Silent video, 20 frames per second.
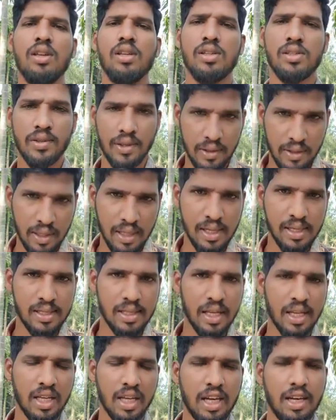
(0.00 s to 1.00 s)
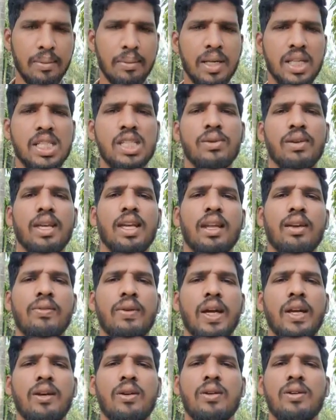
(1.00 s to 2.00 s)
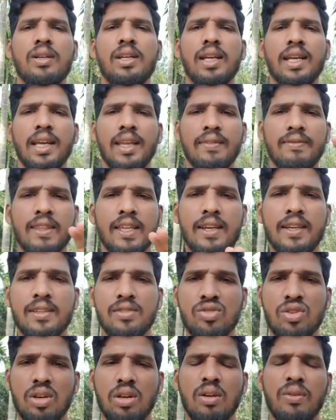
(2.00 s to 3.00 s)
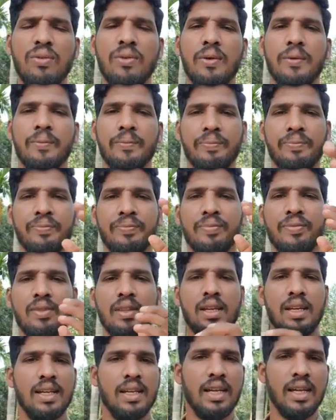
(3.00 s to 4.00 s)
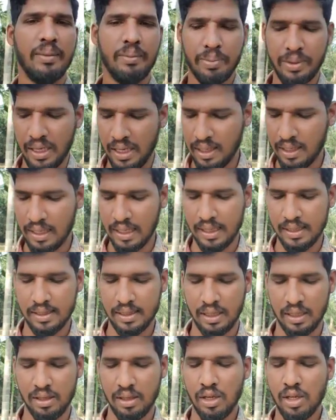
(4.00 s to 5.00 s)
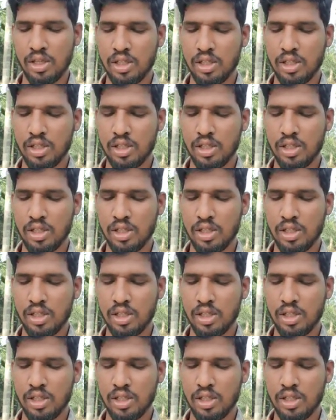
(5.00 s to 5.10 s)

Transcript: So these like animals we can find out in the region of temperate grassland.